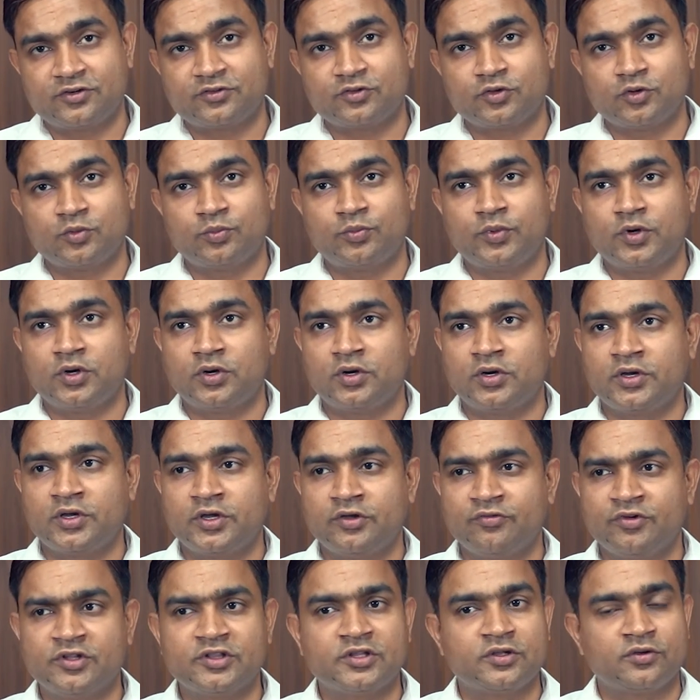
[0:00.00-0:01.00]
So
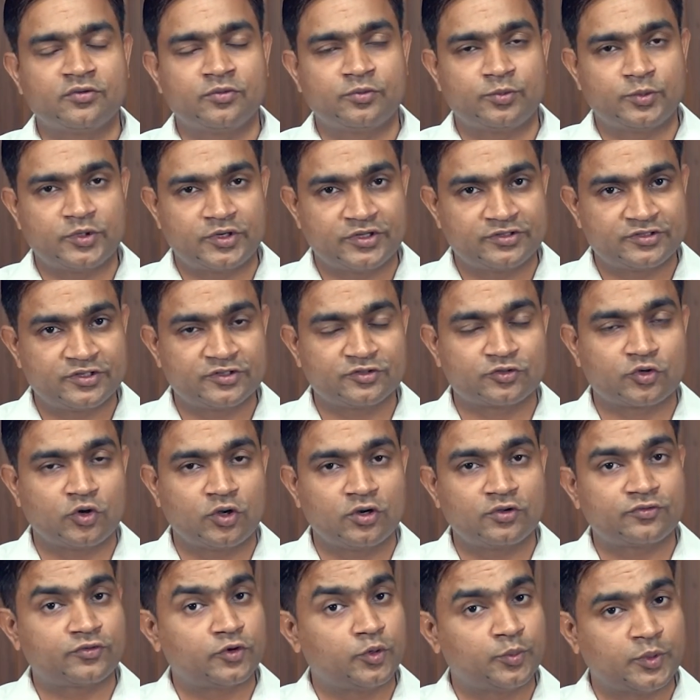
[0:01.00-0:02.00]
even the research
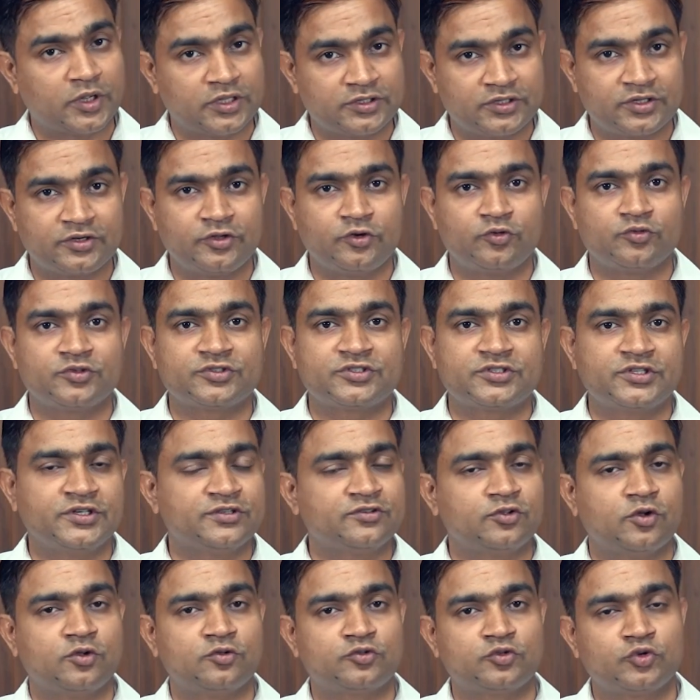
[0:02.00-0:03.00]
scholar from other universities
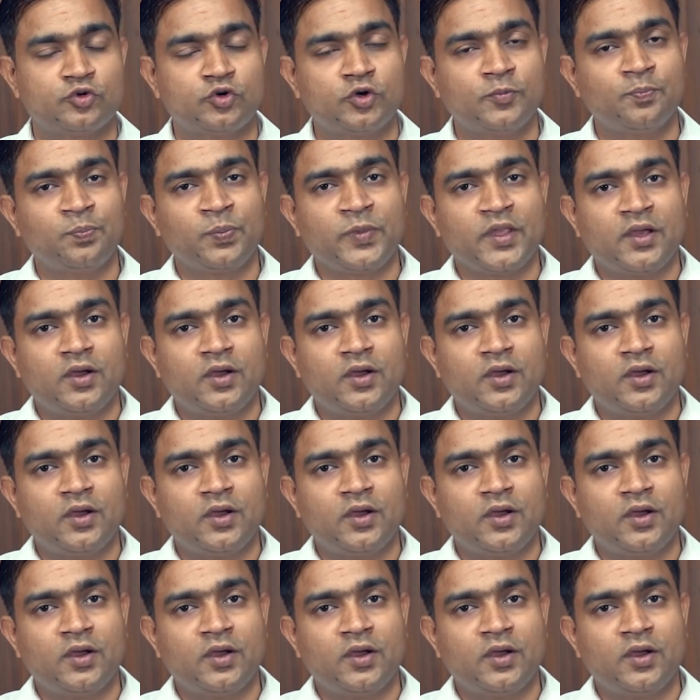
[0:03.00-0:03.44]
also